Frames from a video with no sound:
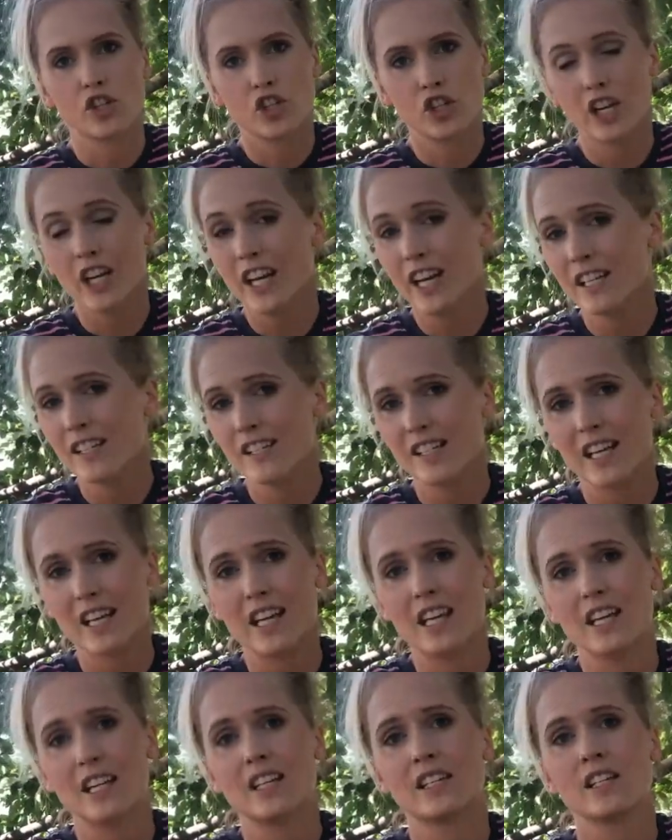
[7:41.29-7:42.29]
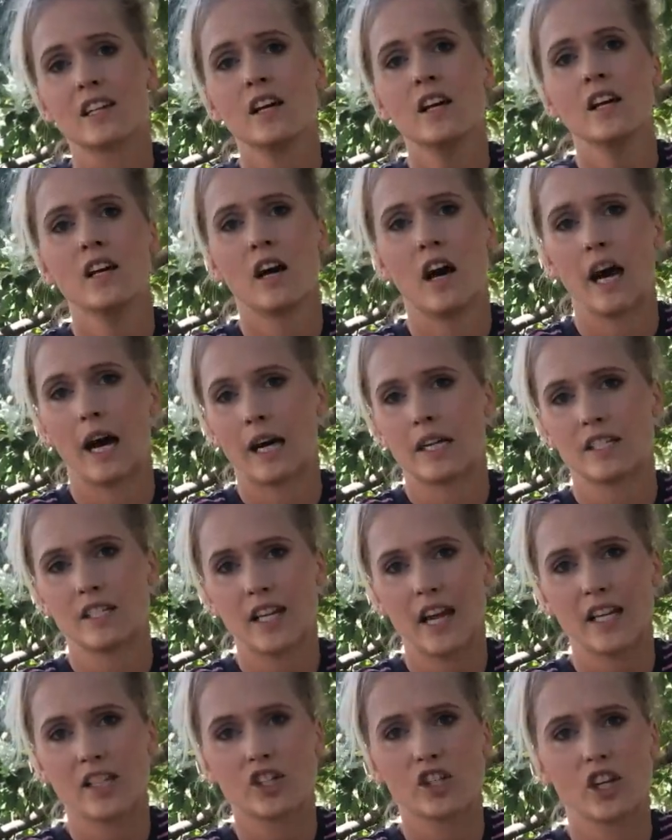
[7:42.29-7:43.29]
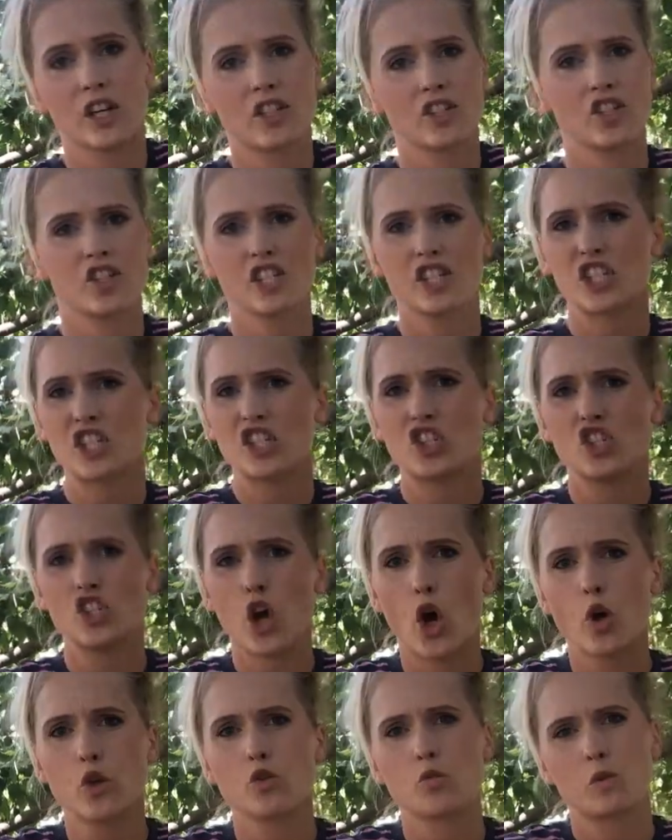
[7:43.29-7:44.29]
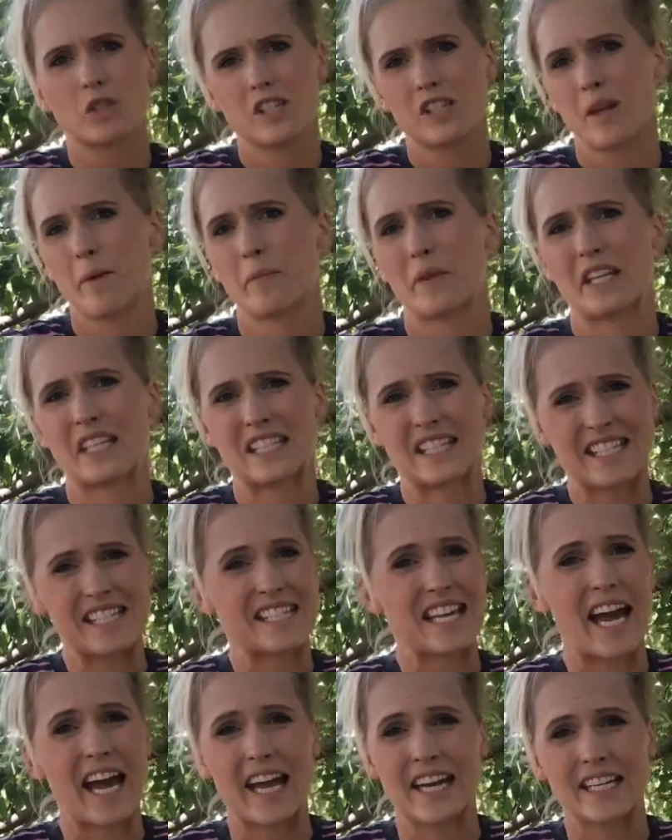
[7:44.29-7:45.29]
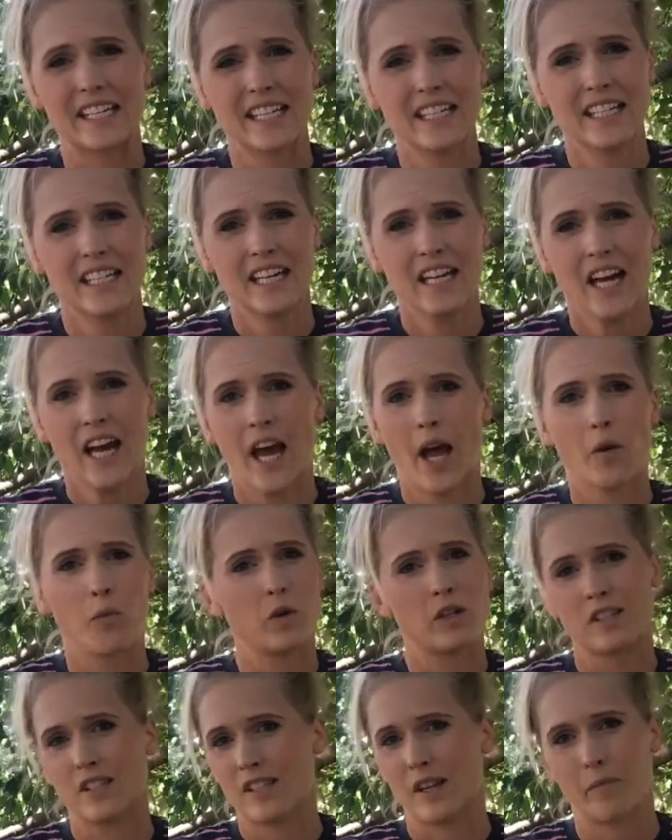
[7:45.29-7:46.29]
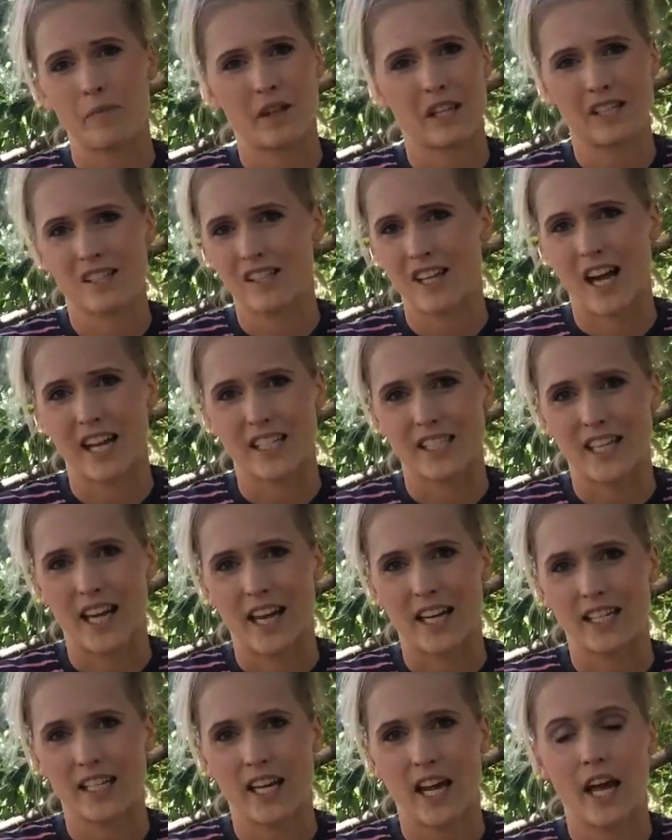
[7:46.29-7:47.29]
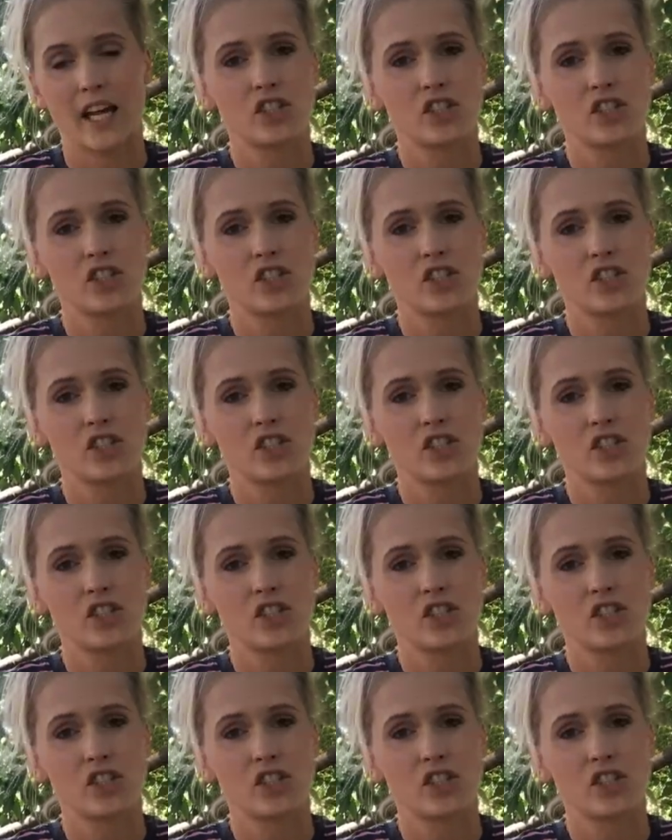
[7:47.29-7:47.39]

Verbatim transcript: She has eaten uh, dead chickens. She just knows when something's dead and when something's not dead.